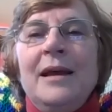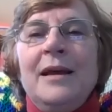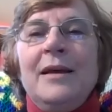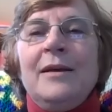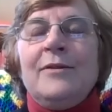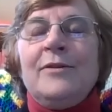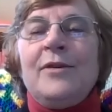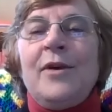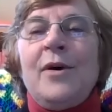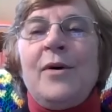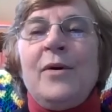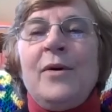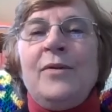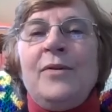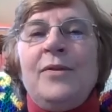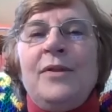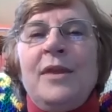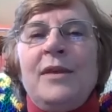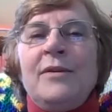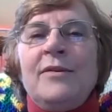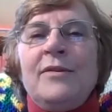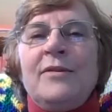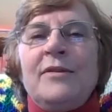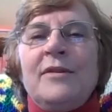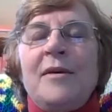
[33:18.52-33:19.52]
So
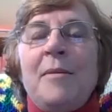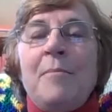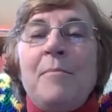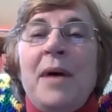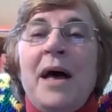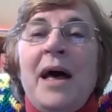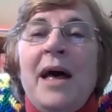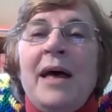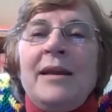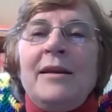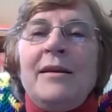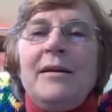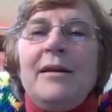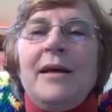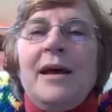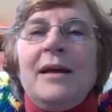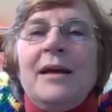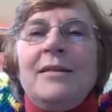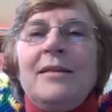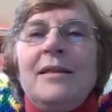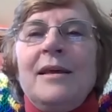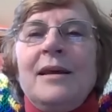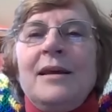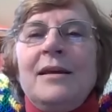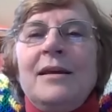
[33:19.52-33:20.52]
this is a model I
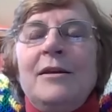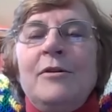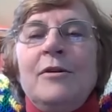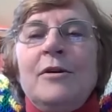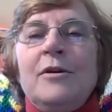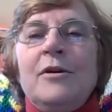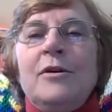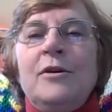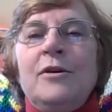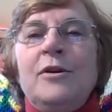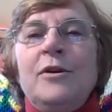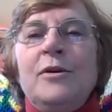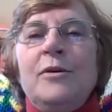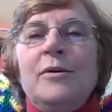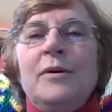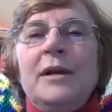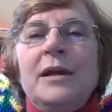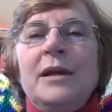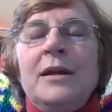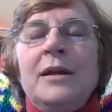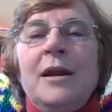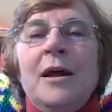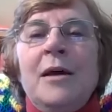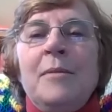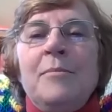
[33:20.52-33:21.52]
think you could do in
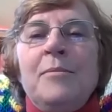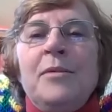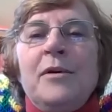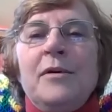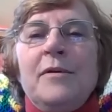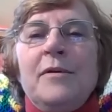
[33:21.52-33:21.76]
a number